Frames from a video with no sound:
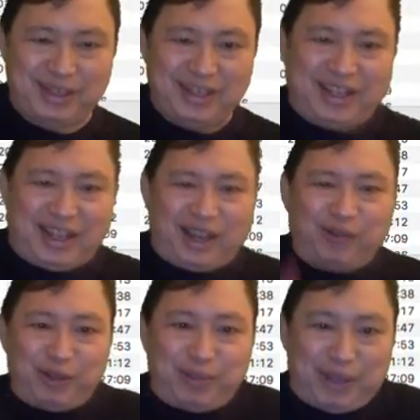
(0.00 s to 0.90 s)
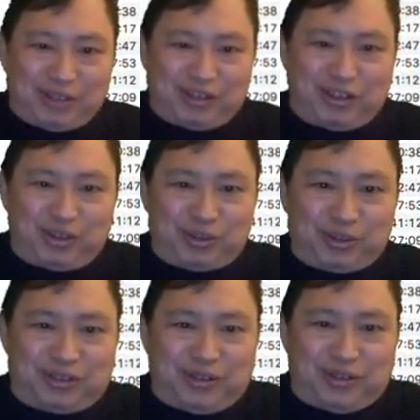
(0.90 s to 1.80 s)
Every message
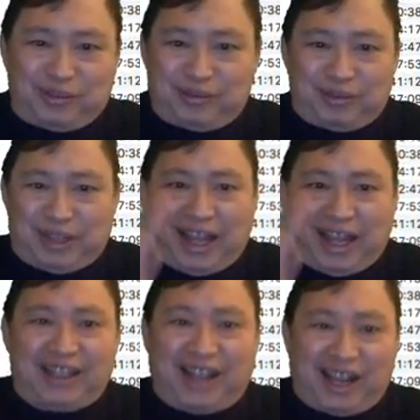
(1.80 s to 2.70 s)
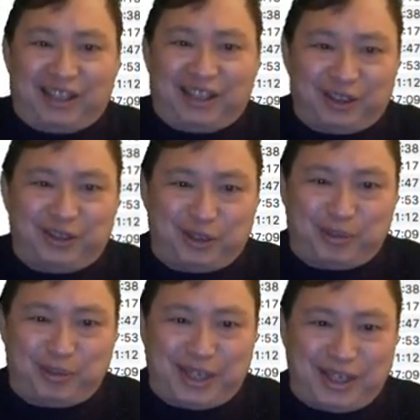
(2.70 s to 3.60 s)
had Heil Hitler at the
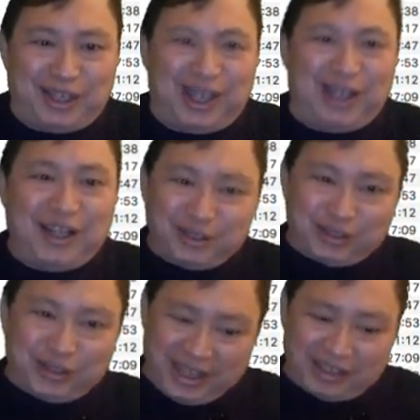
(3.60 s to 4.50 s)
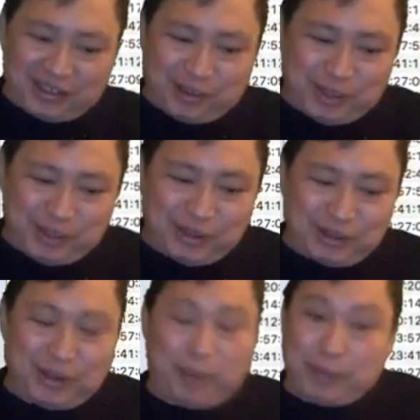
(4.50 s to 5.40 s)
beginning, so they had
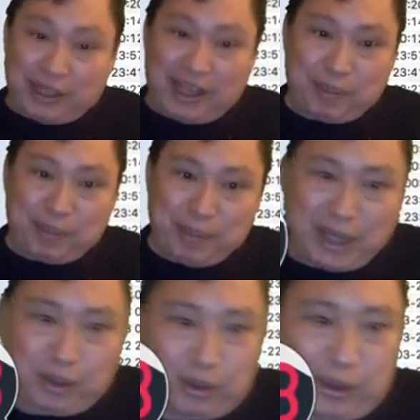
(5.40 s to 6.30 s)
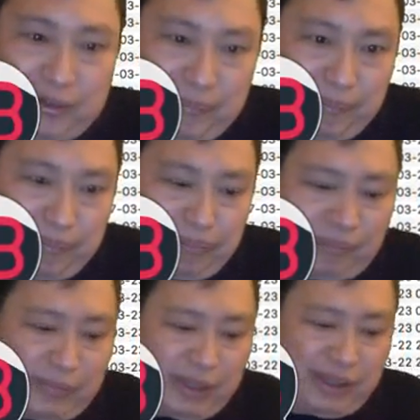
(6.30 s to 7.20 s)
they had a pattern.
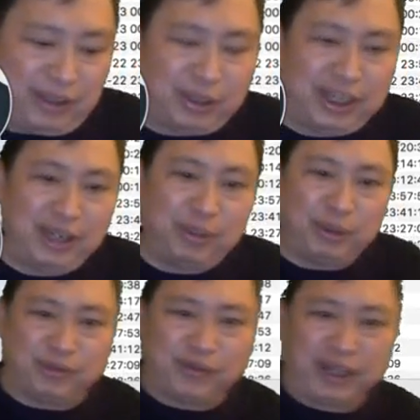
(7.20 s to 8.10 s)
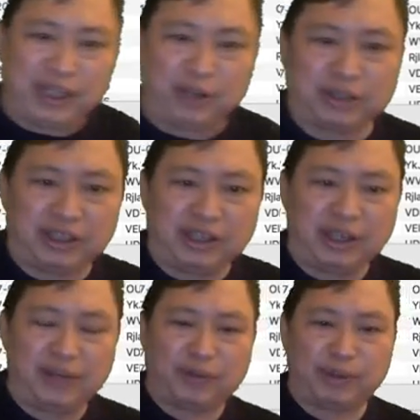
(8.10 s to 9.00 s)
They were able to find out the key
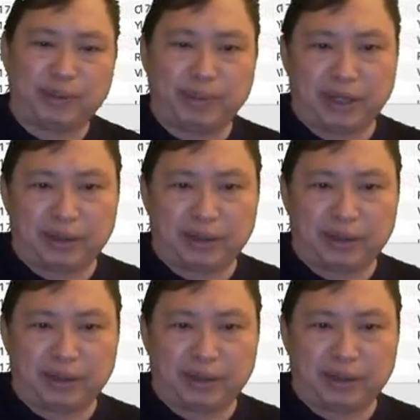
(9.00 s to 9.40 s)
from the pattern.